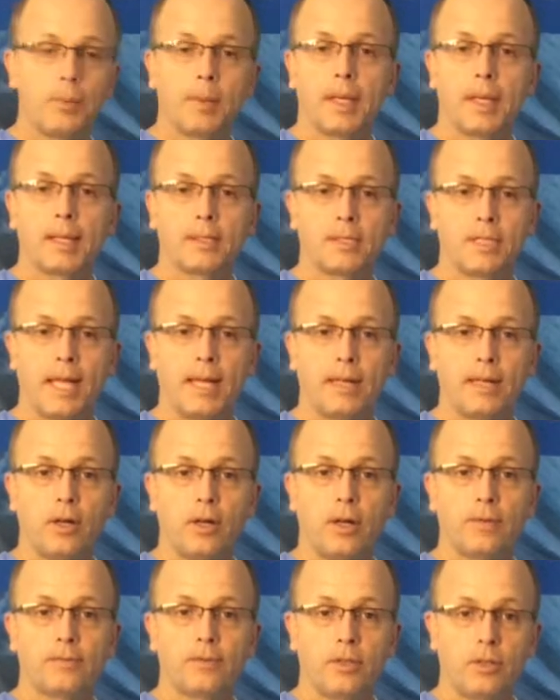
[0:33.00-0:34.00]
tubing gets handed
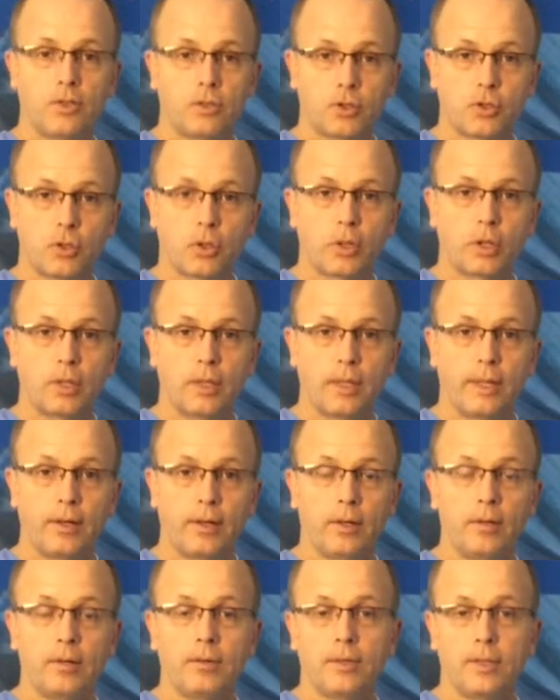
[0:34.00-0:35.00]
off to the
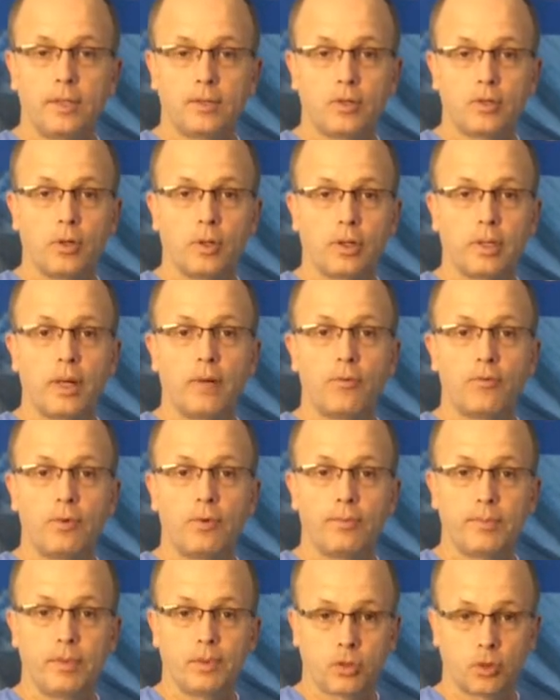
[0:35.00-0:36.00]
circulator, this would come
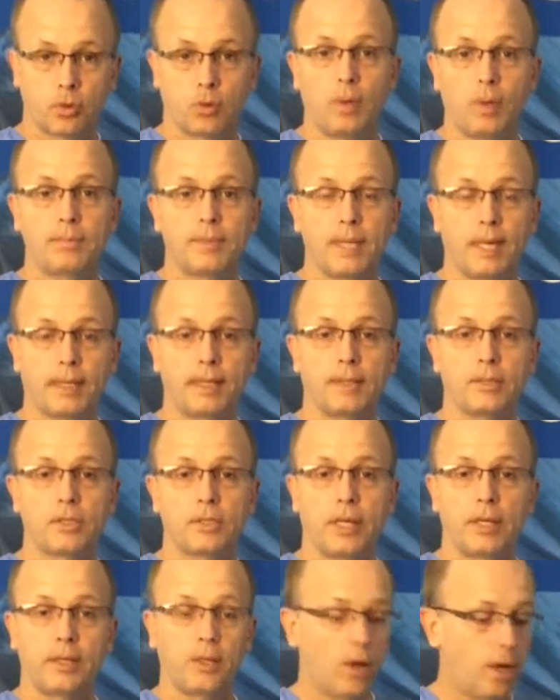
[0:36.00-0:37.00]
from the scrub tech
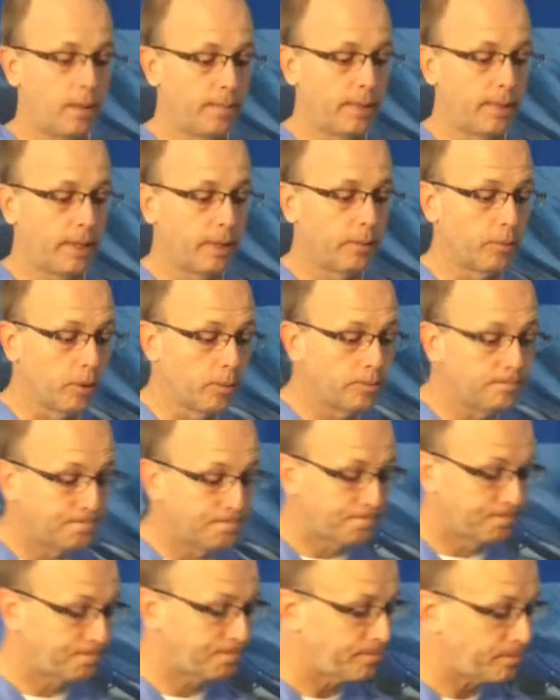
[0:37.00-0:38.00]
inside the operating room.
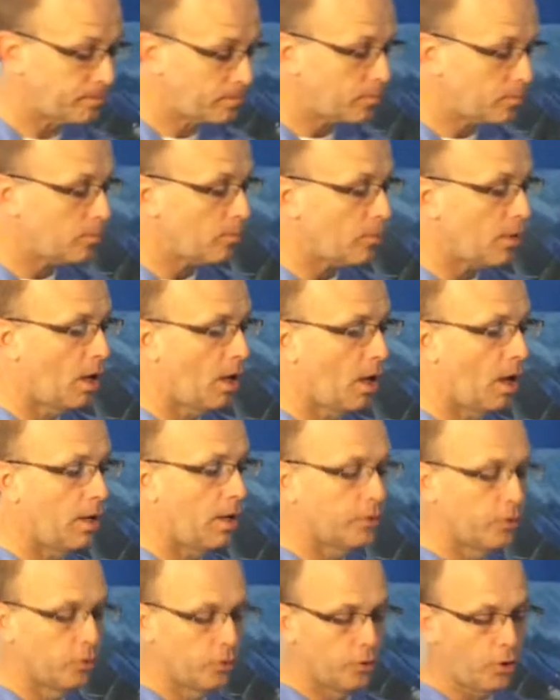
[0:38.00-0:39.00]

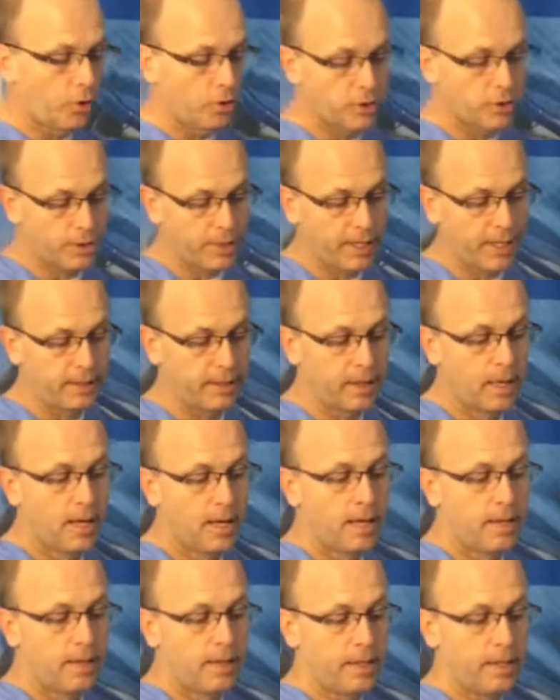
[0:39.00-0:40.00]
You'll notice that
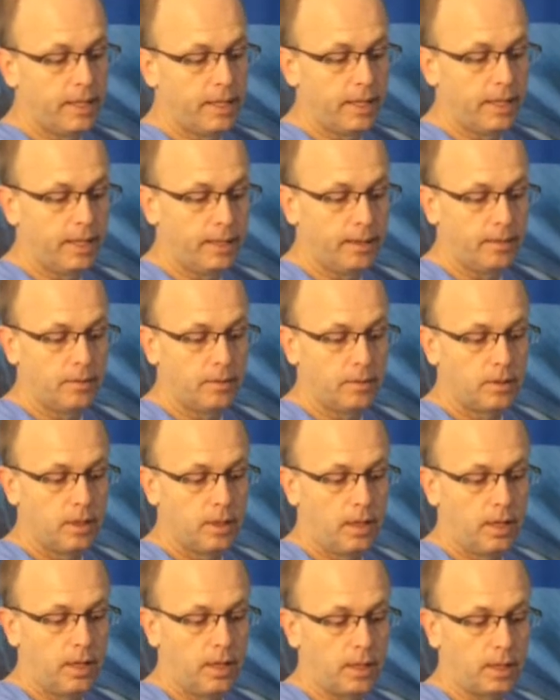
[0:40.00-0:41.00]
the
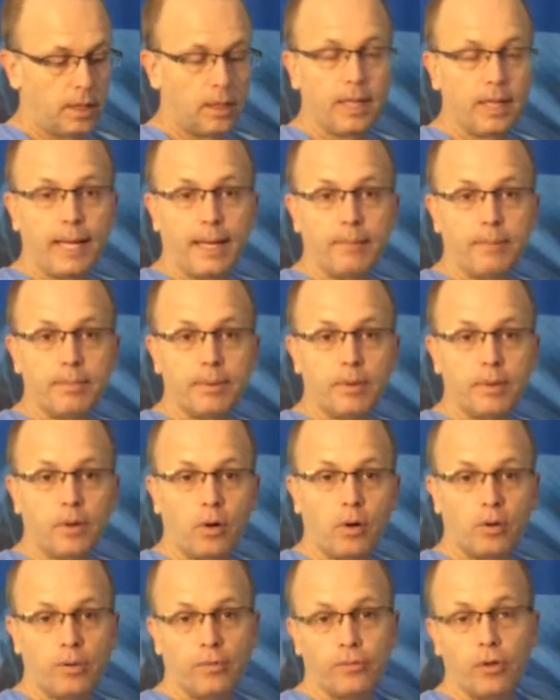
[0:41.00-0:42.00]
clamp,
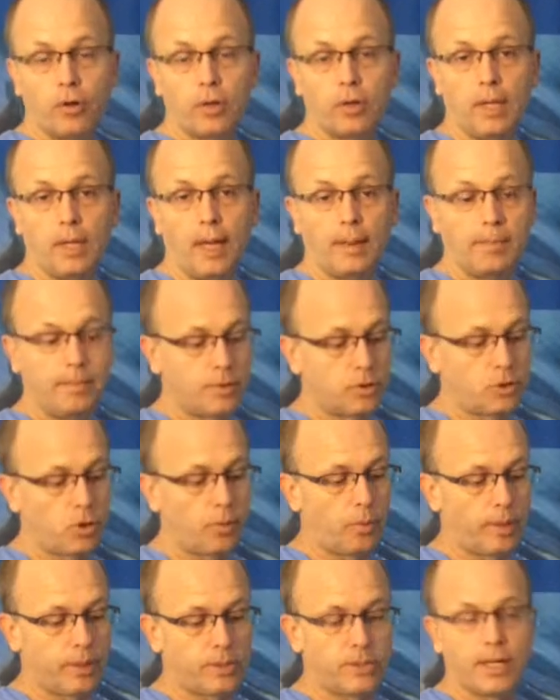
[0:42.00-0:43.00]
or the flow clamp, is
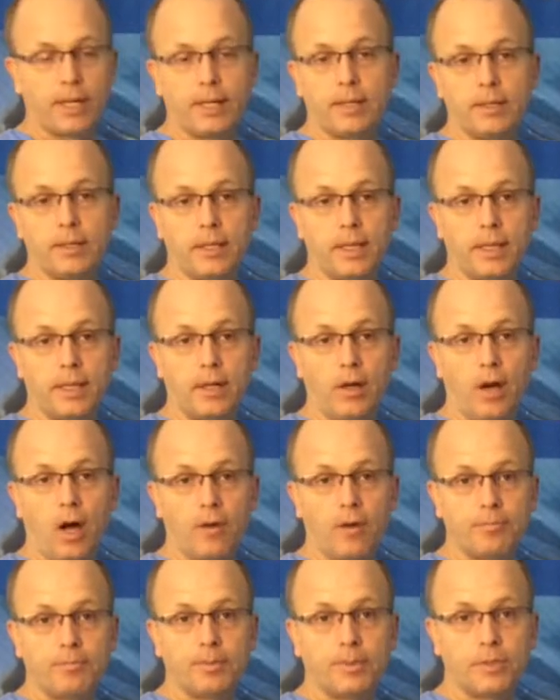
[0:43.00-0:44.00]
already set in the
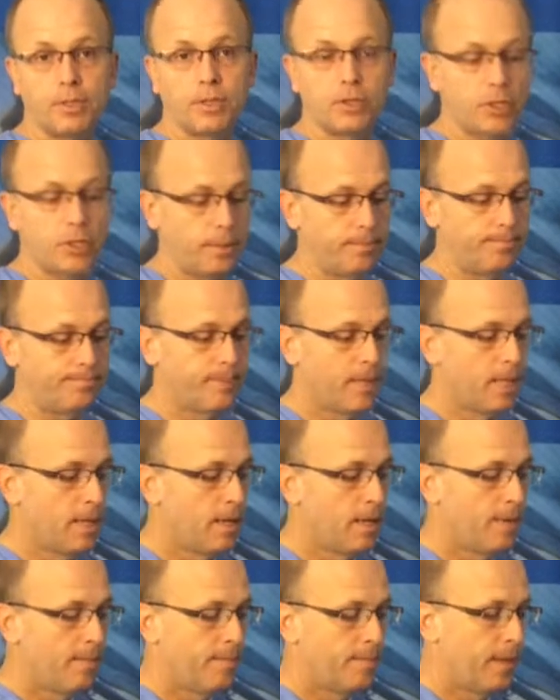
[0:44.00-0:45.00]
off position.
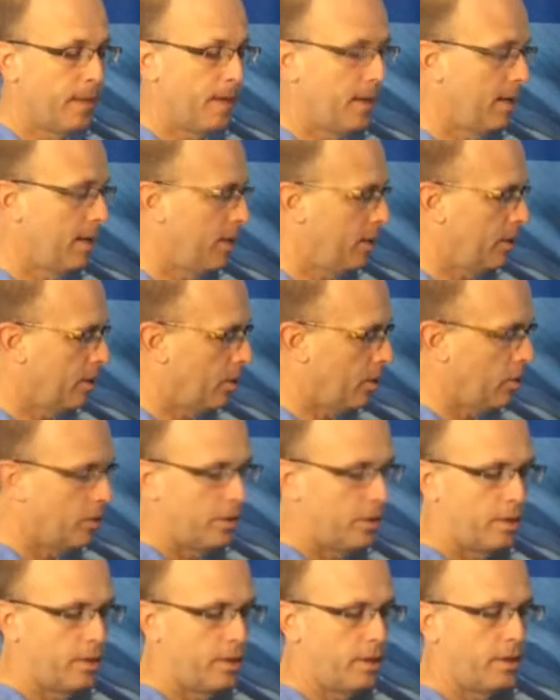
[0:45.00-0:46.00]

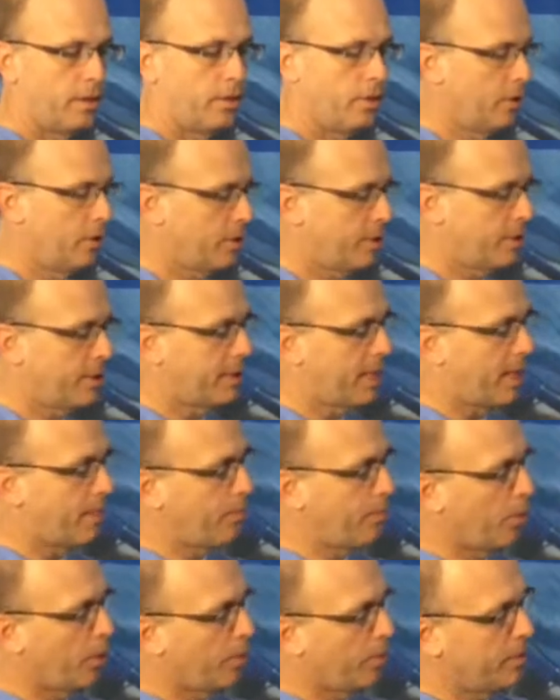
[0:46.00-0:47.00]
The nurse at
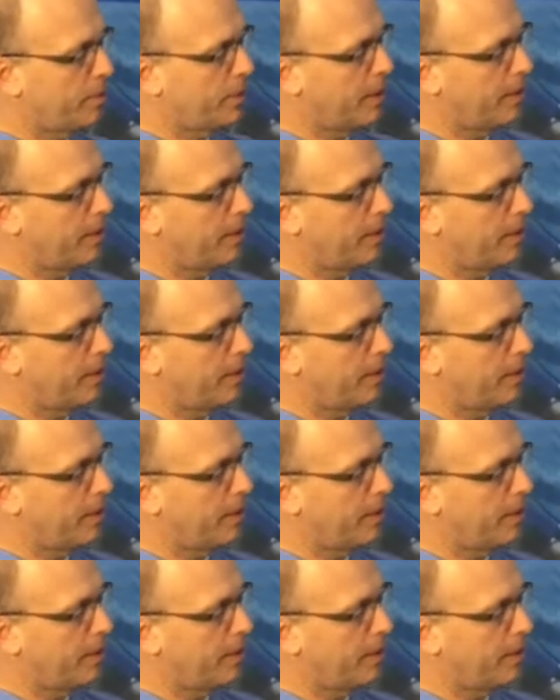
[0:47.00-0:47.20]
that point would